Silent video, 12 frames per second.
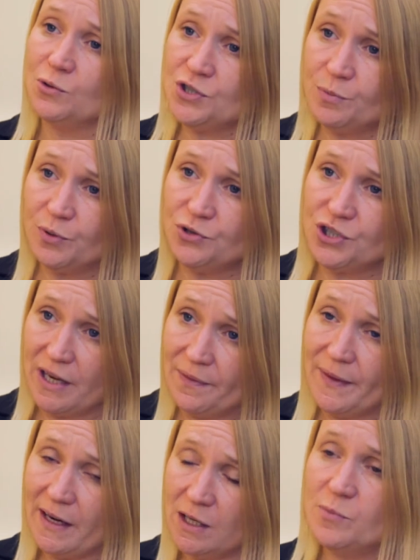to budget,
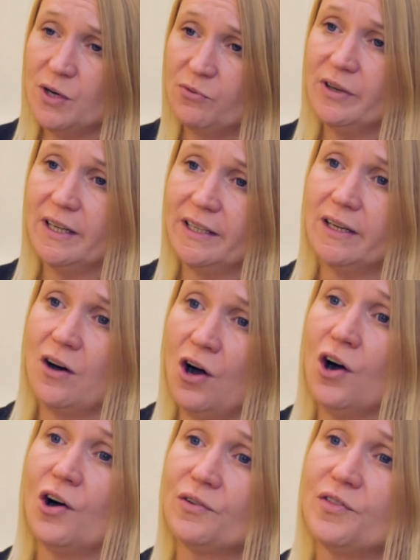and that can be a really
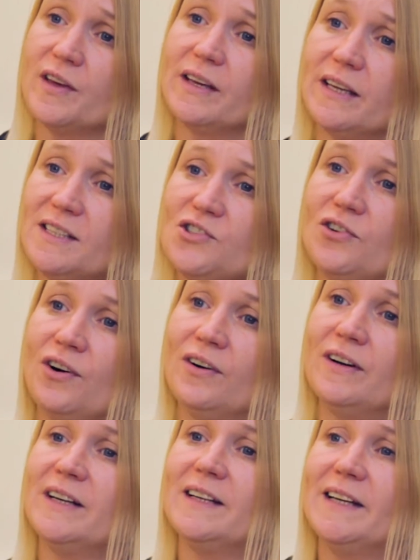hard thing. It's
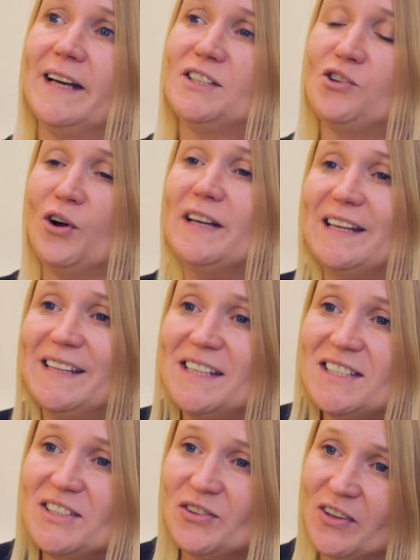not an
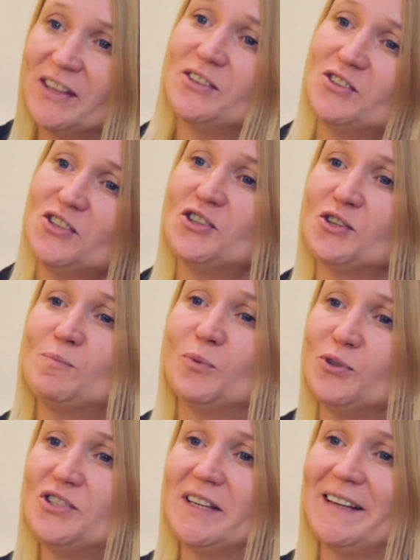easy thing to just
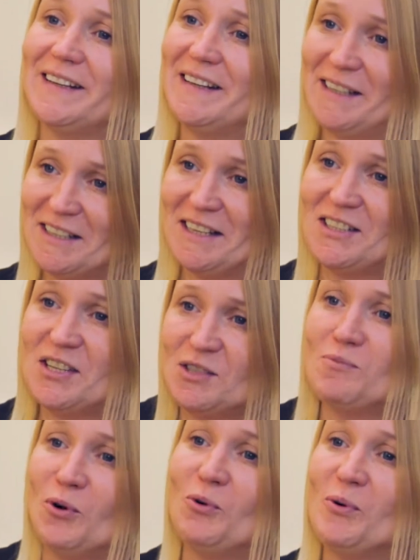budget. It's a
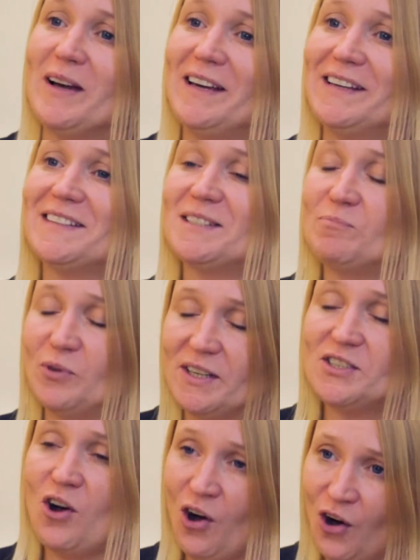small word, but
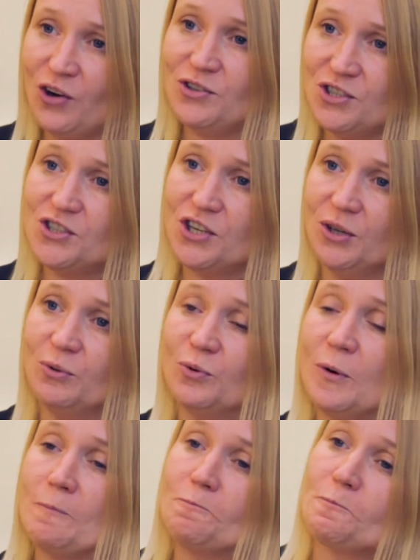it's hard to
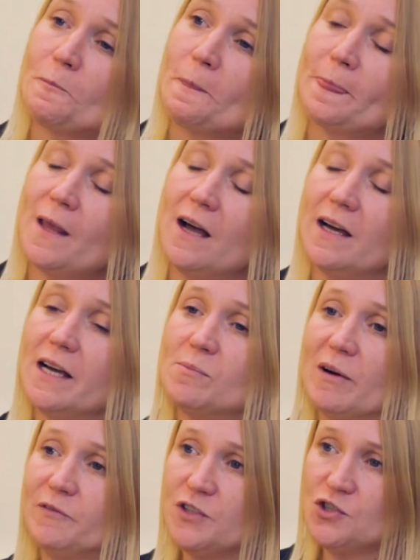do.
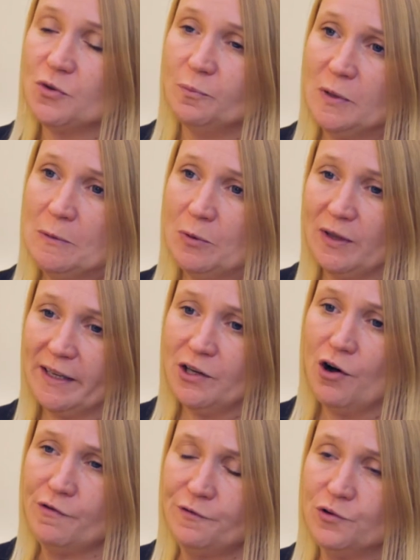And for some people,
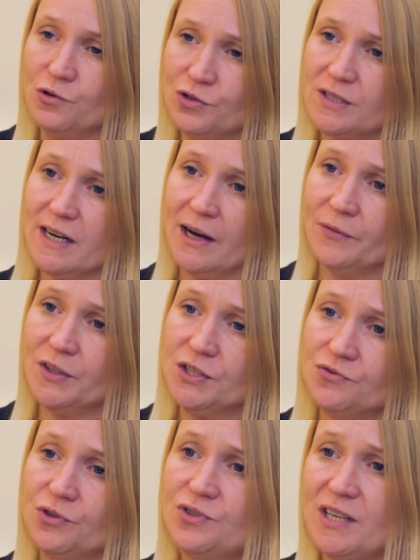they are forced down
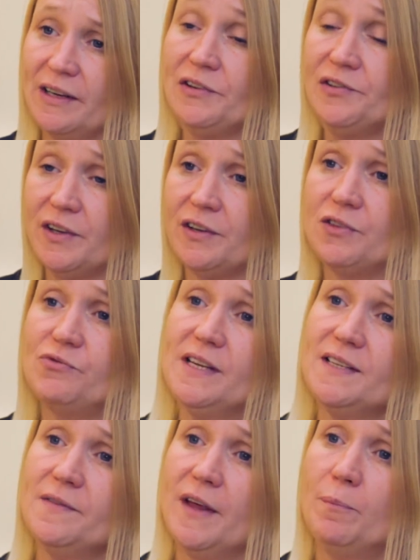these routes, and I think the
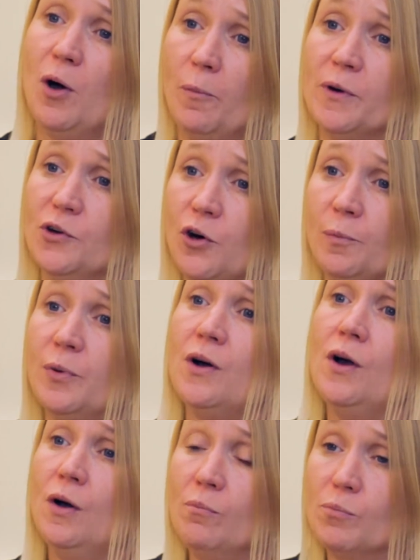reason they're popping
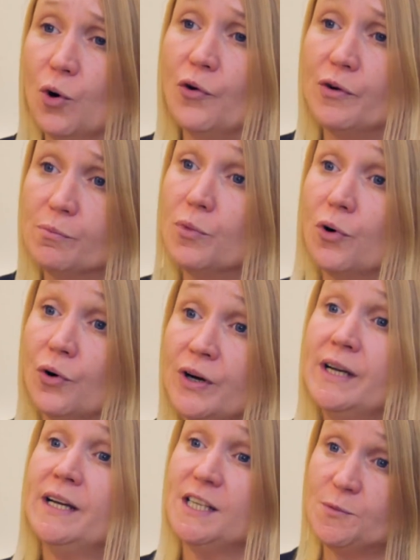up more and more
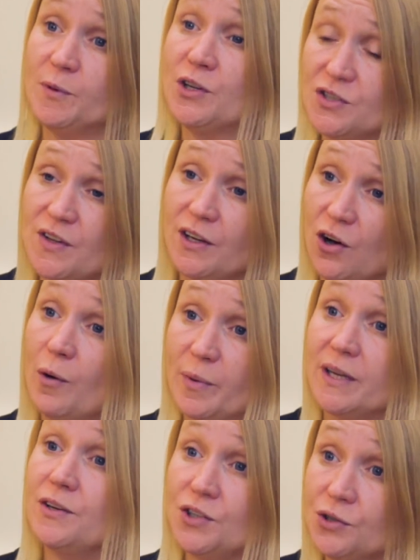is because they are
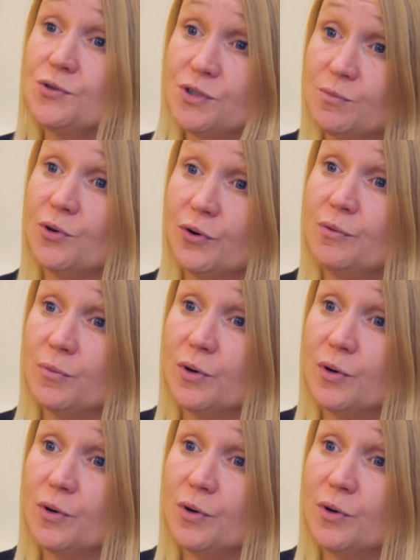being used more and